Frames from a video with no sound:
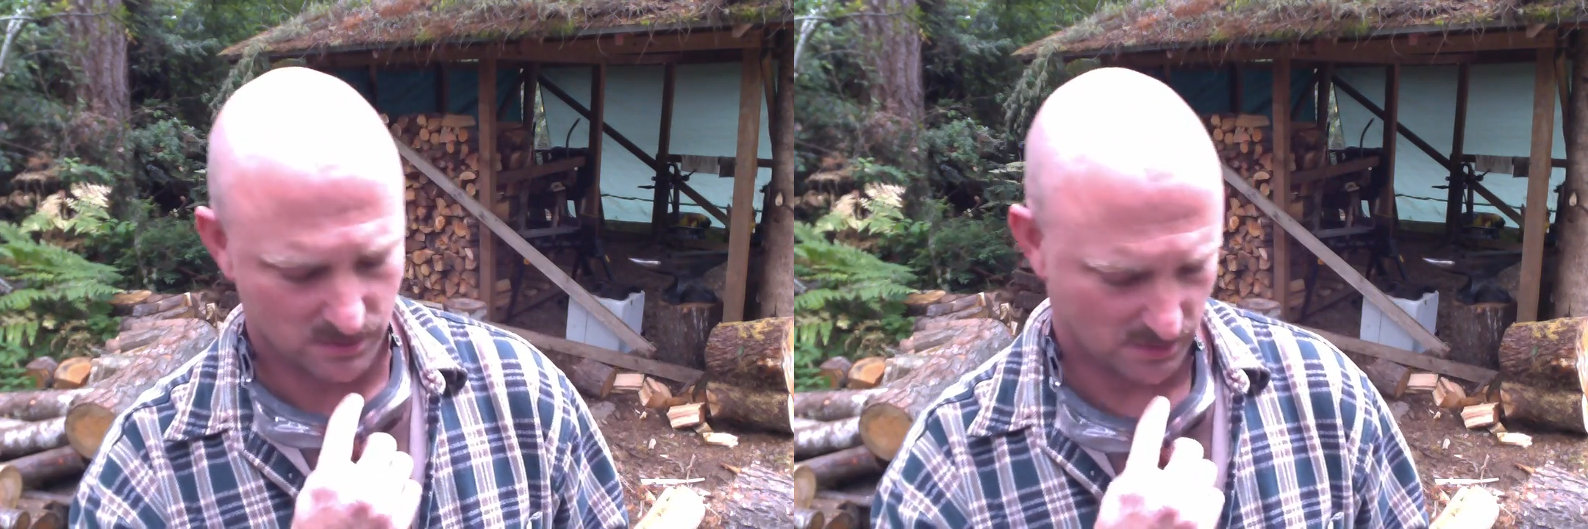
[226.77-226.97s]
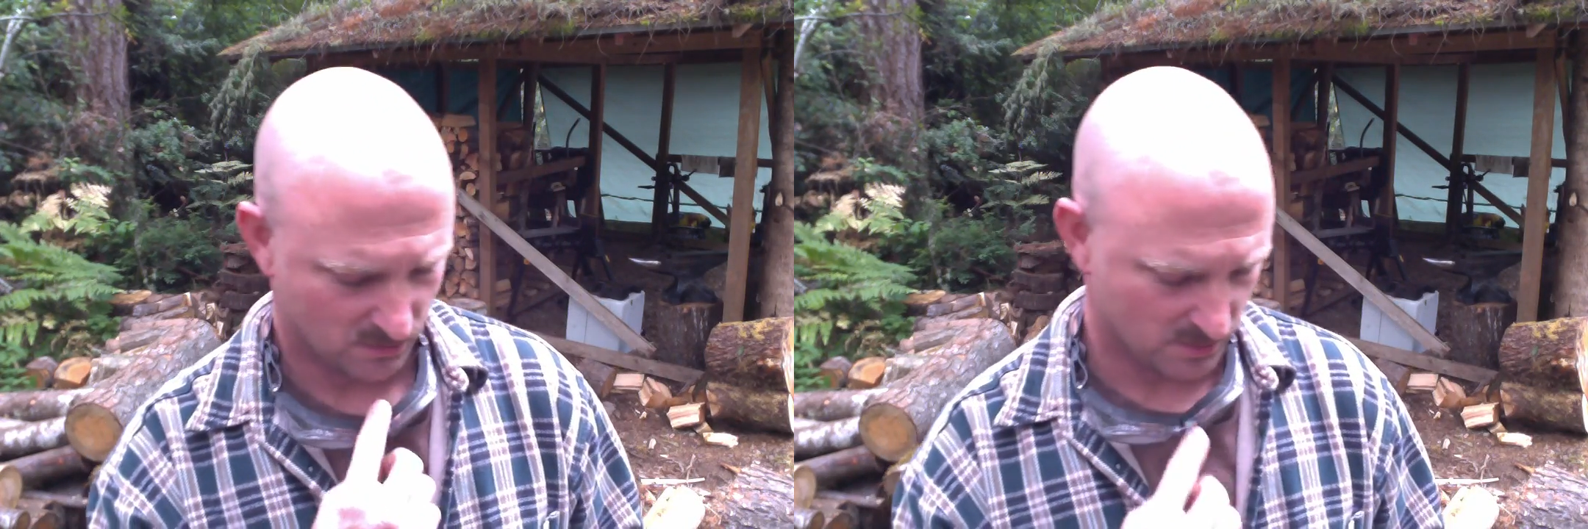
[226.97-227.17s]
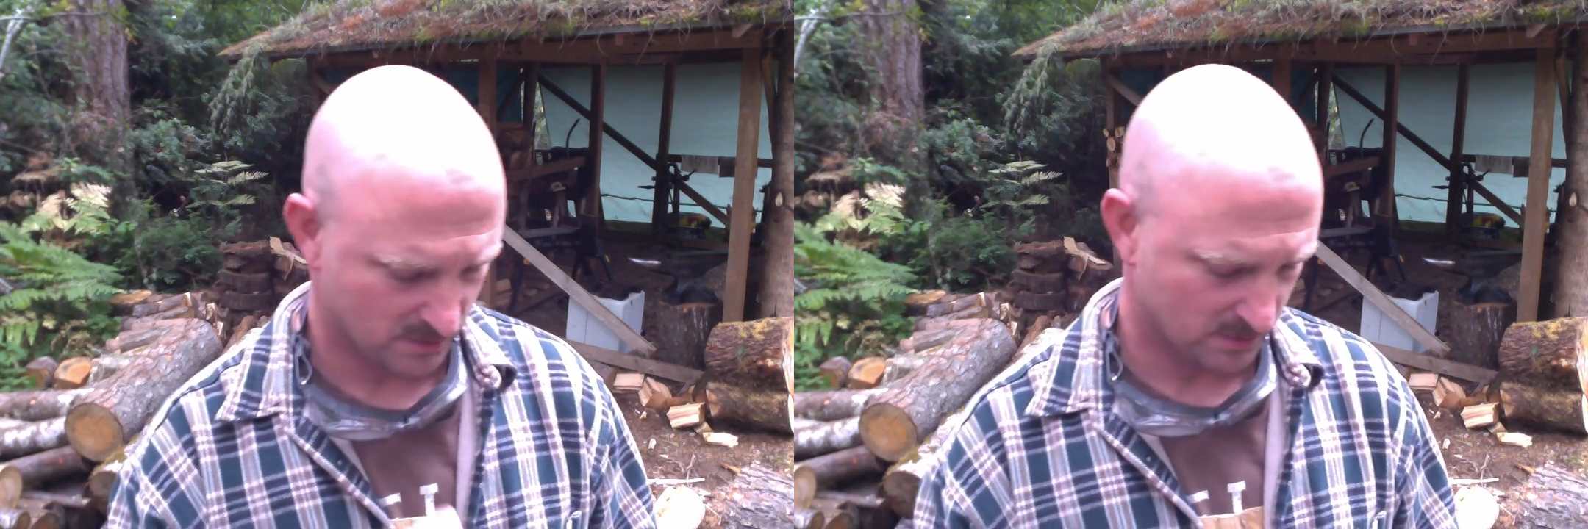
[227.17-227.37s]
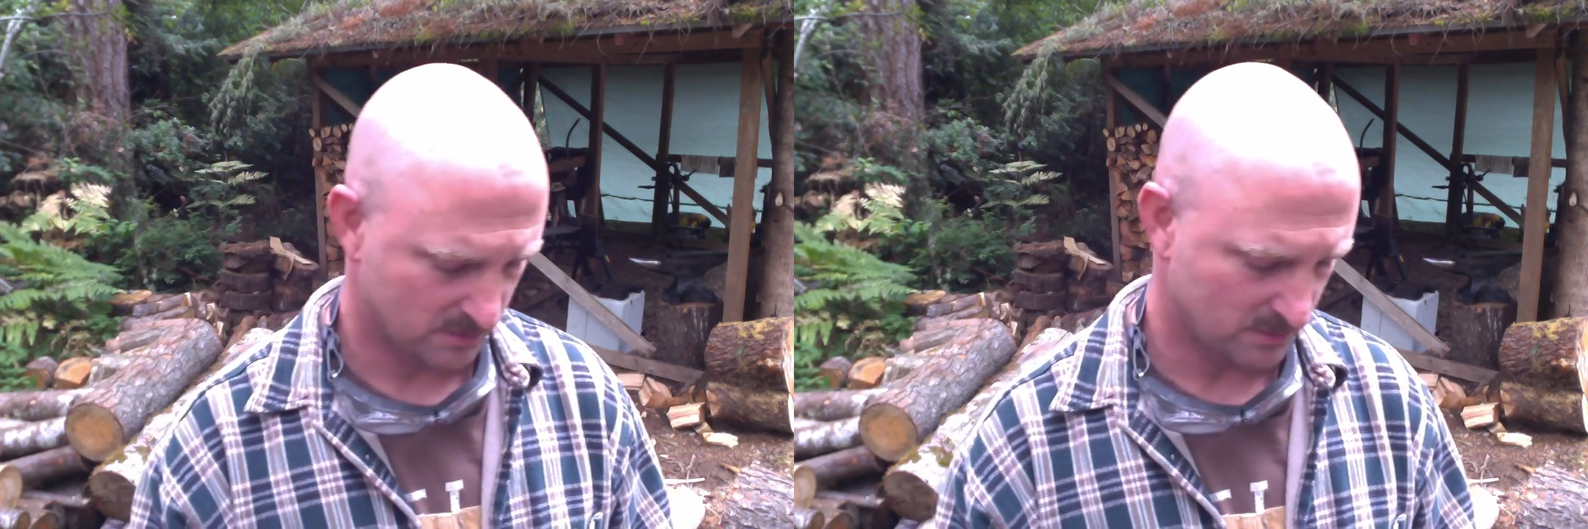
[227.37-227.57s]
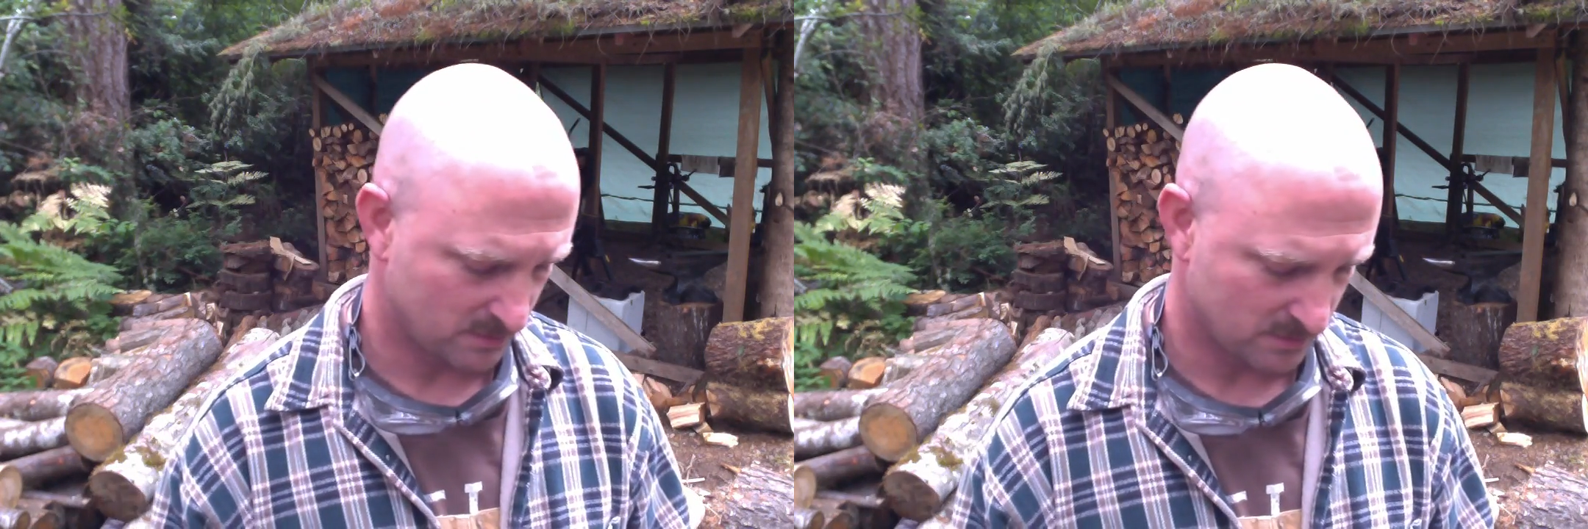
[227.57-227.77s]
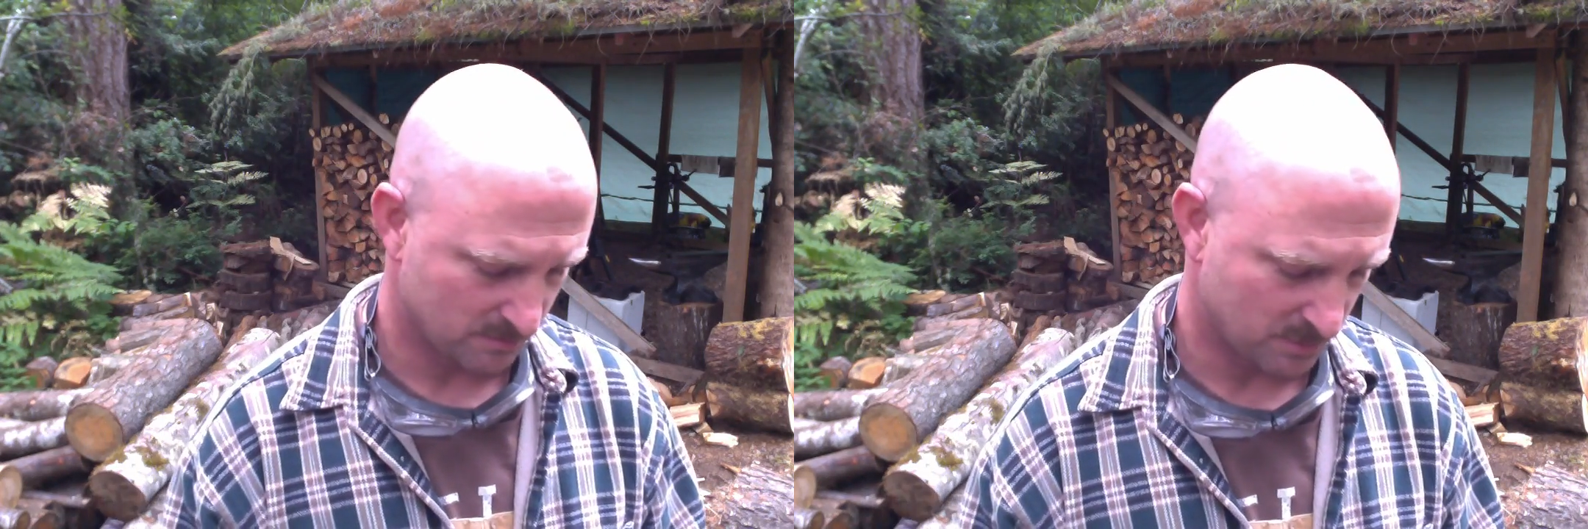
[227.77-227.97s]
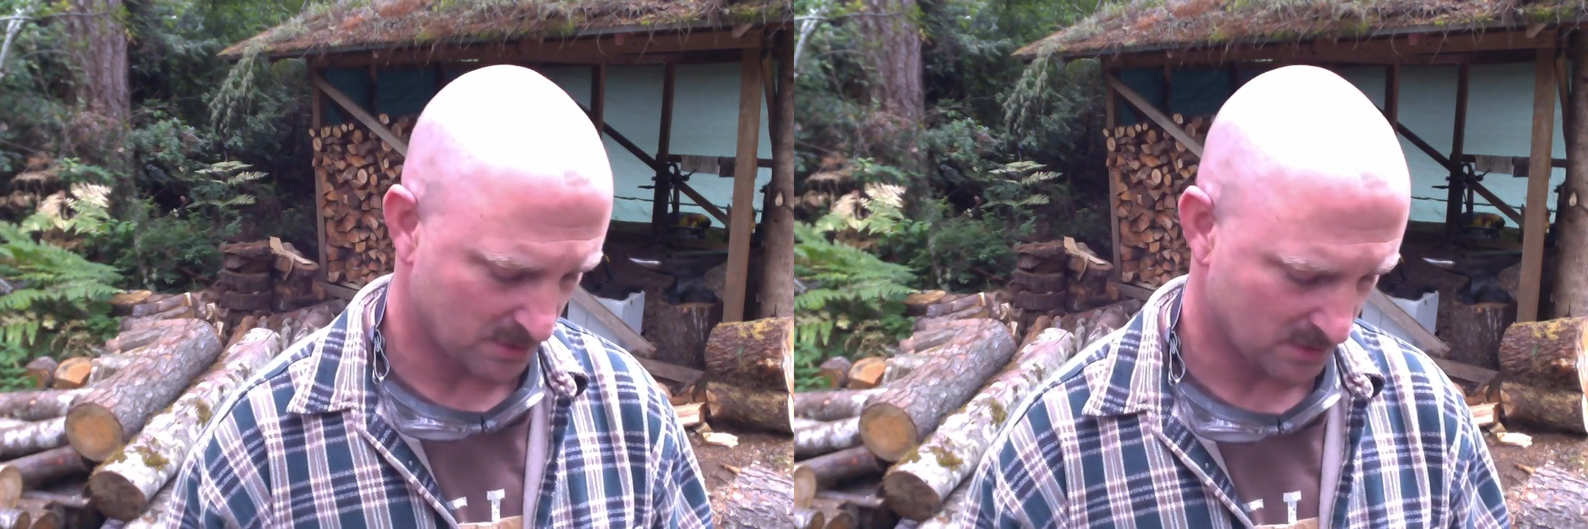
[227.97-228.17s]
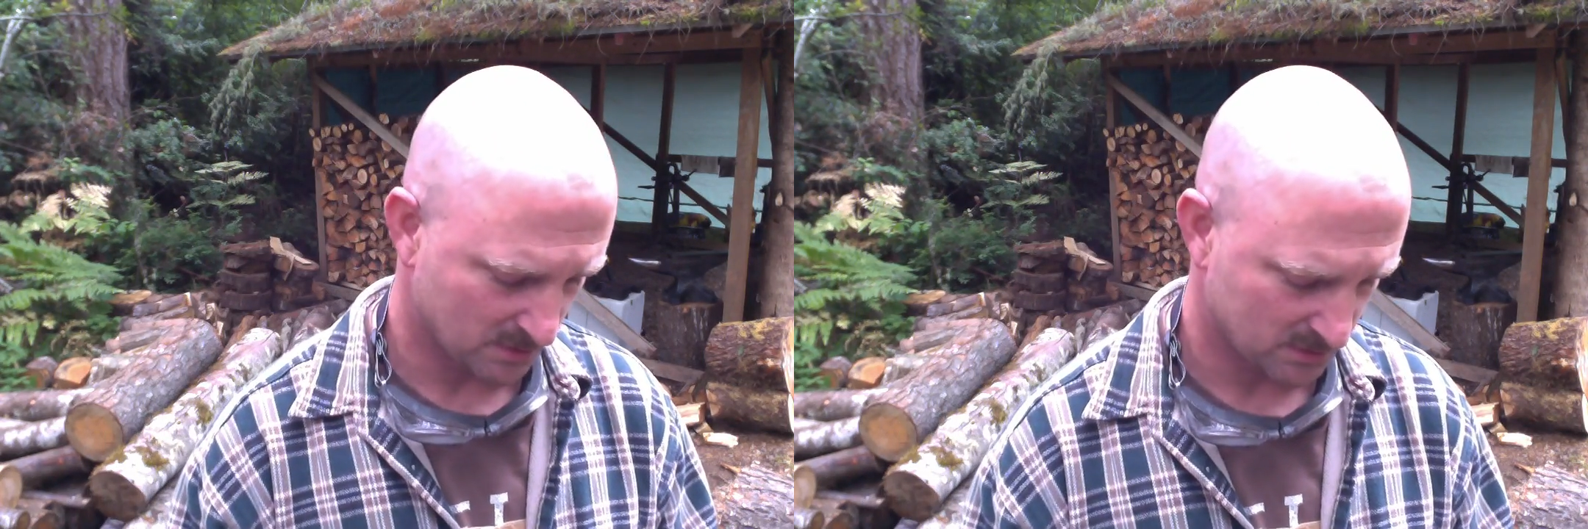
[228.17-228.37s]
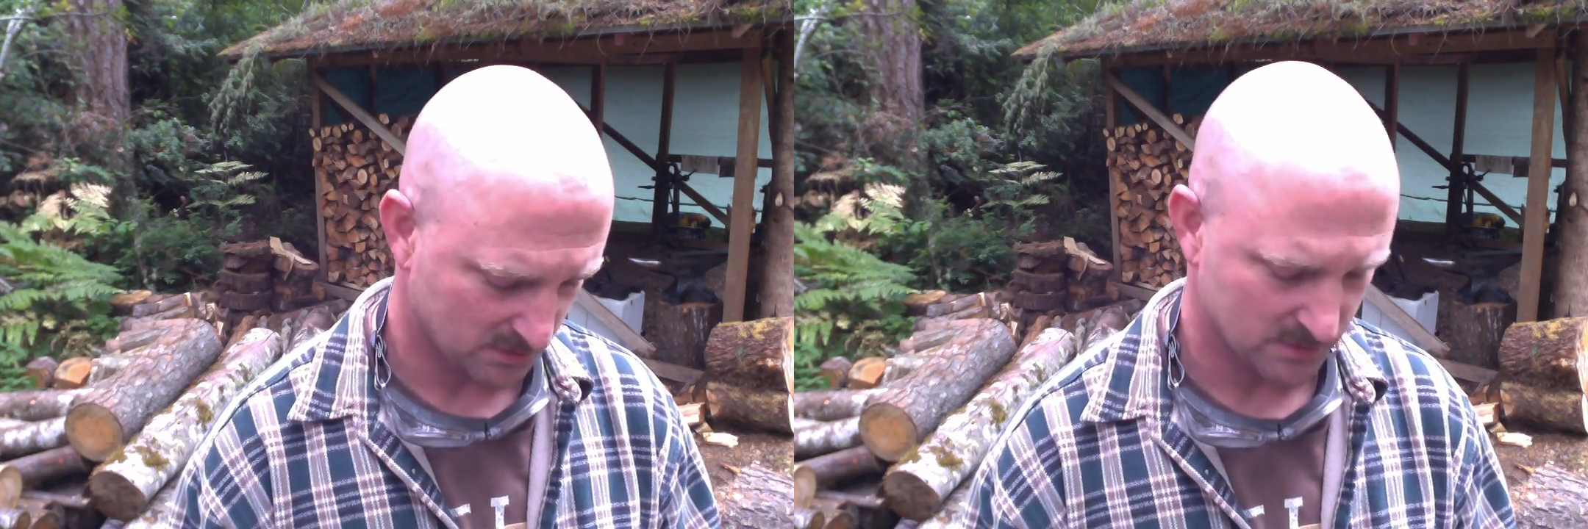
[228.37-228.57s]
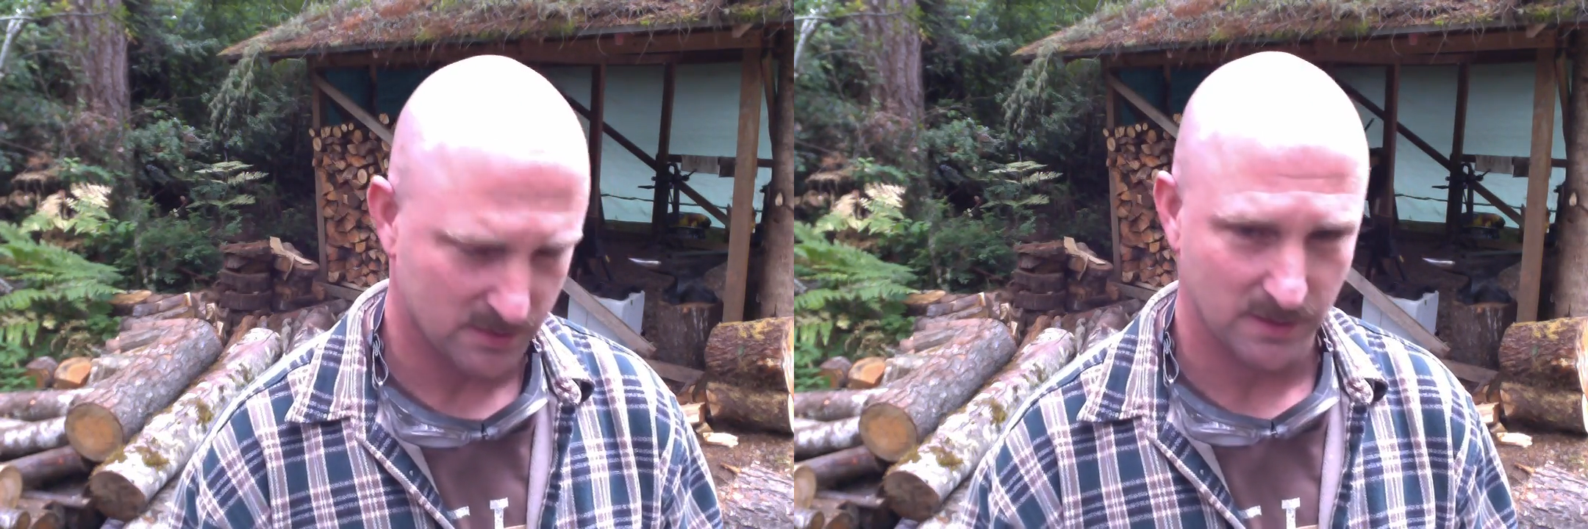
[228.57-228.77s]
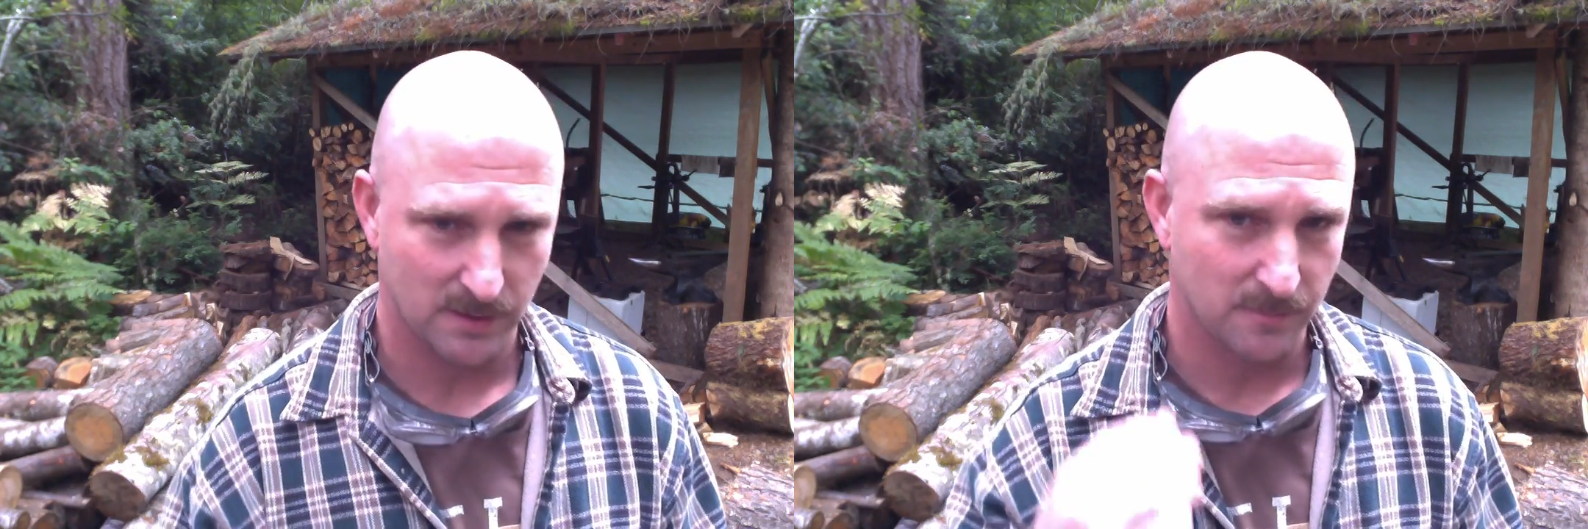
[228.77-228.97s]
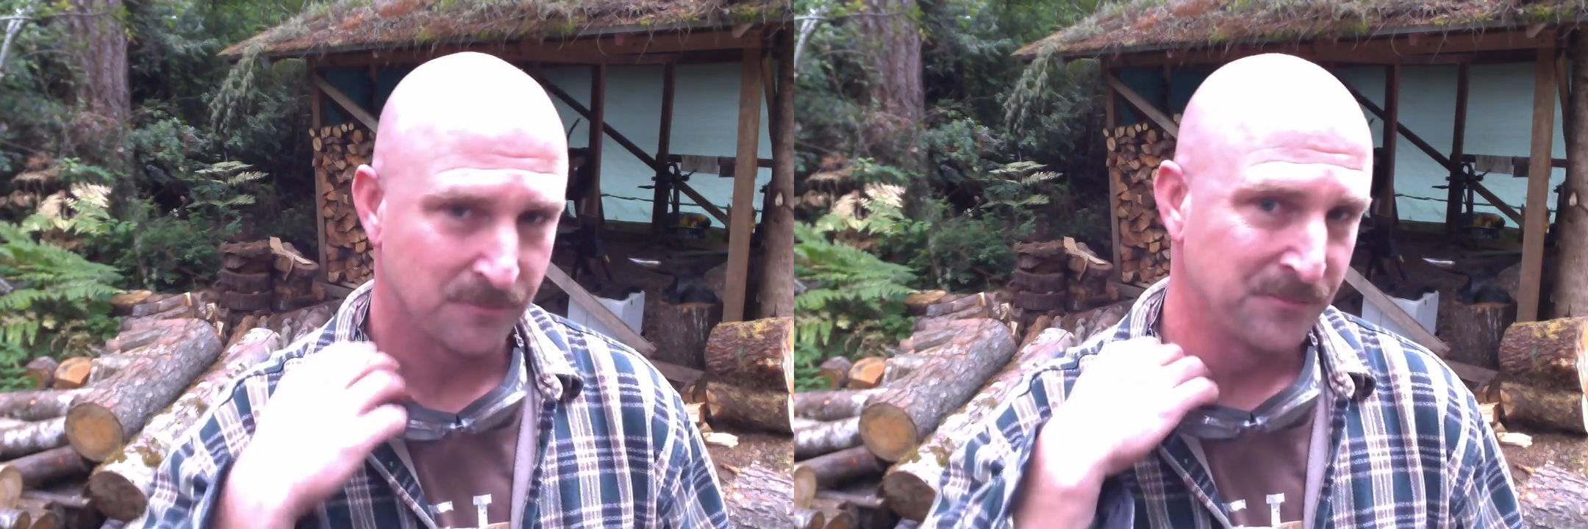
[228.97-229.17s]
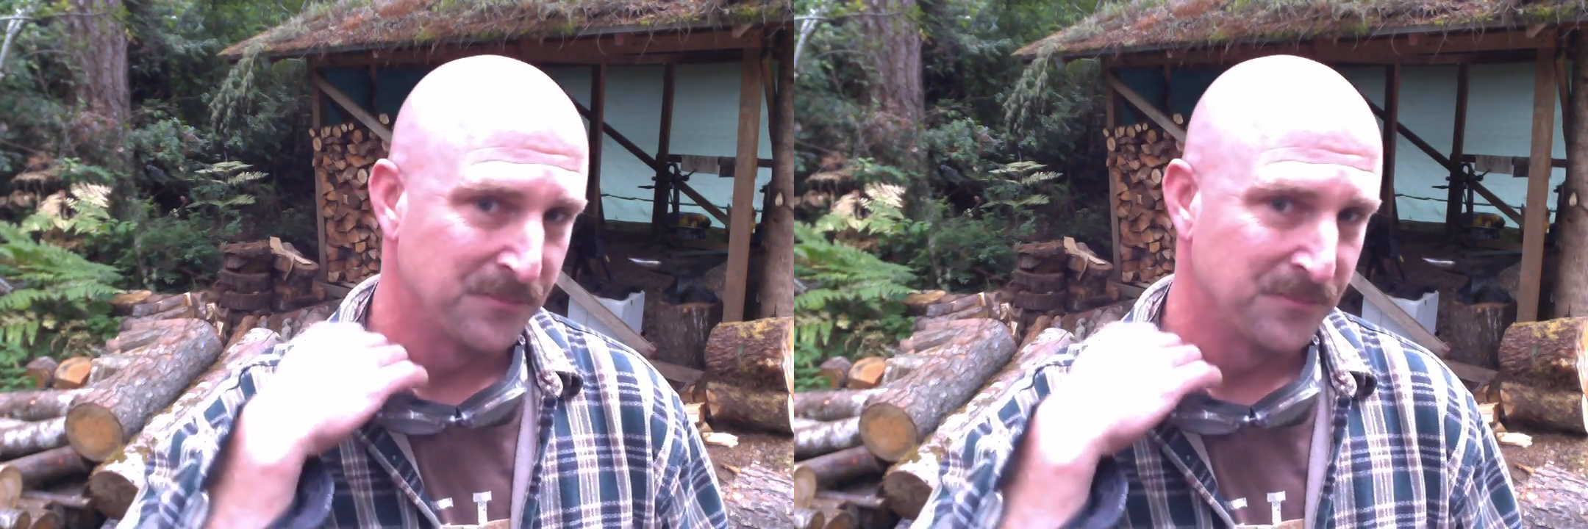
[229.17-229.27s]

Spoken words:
the Bugs because they,